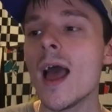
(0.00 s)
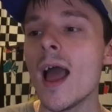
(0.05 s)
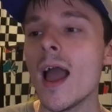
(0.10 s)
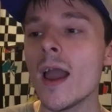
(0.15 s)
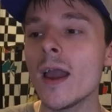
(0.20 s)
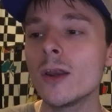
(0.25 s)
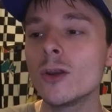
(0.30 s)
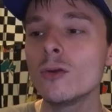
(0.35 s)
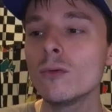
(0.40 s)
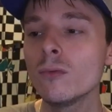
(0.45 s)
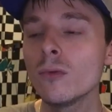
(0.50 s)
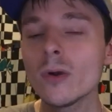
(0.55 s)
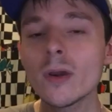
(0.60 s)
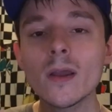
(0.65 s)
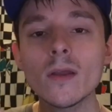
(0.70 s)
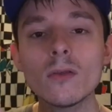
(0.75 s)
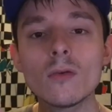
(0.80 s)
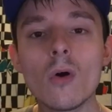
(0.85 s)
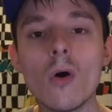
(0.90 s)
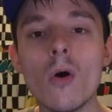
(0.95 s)
And you look
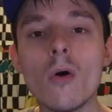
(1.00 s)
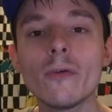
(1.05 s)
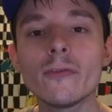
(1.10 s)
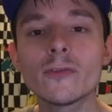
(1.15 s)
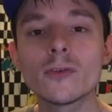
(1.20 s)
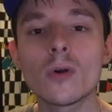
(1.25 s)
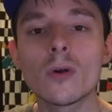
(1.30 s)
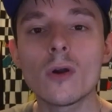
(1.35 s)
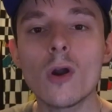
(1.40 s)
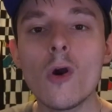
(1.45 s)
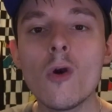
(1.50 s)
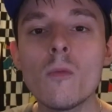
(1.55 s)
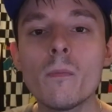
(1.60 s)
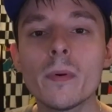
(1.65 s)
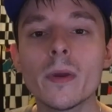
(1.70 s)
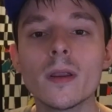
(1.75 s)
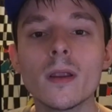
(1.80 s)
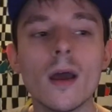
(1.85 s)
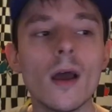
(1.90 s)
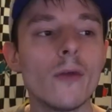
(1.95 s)
at the All-Star
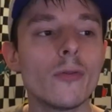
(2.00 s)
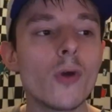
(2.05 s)
Open.